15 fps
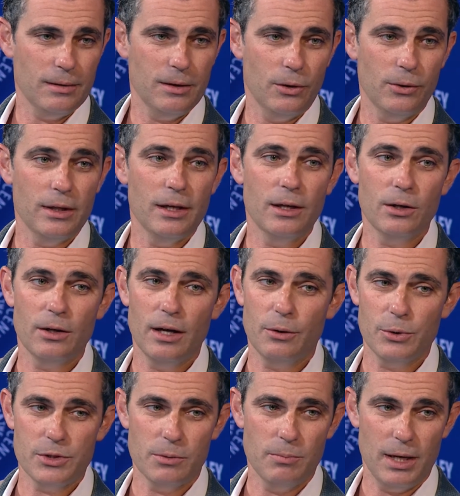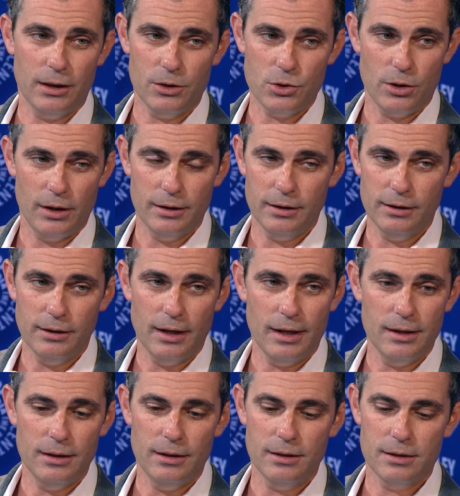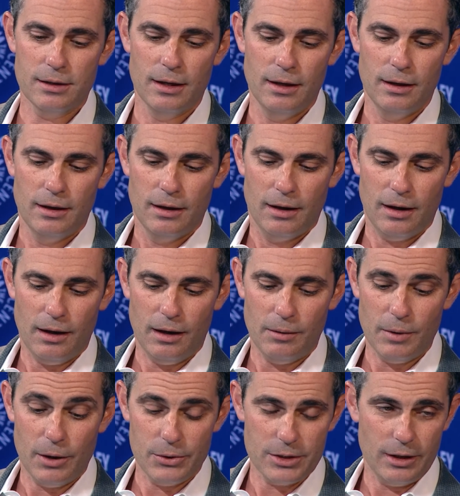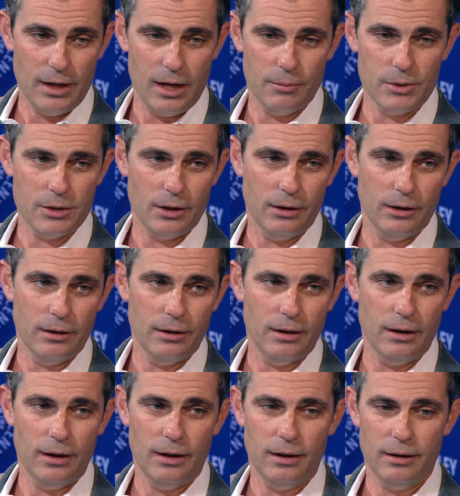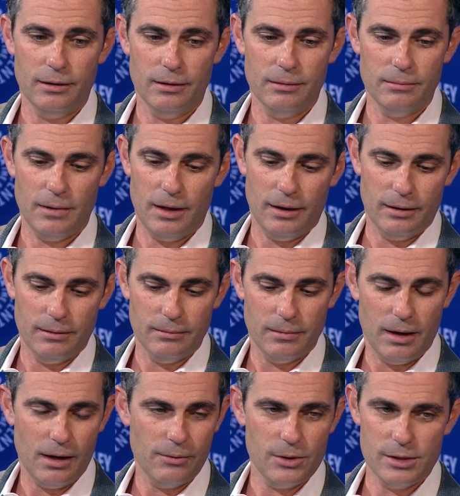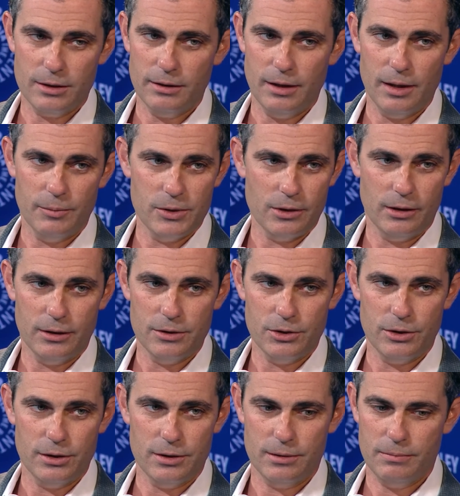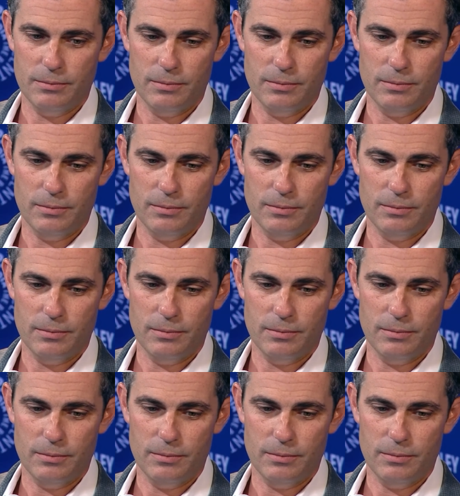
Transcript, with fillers: you know, the internet was a mega trend in the 90s. Um, I was at Amazon, and, and obviously Amazon's just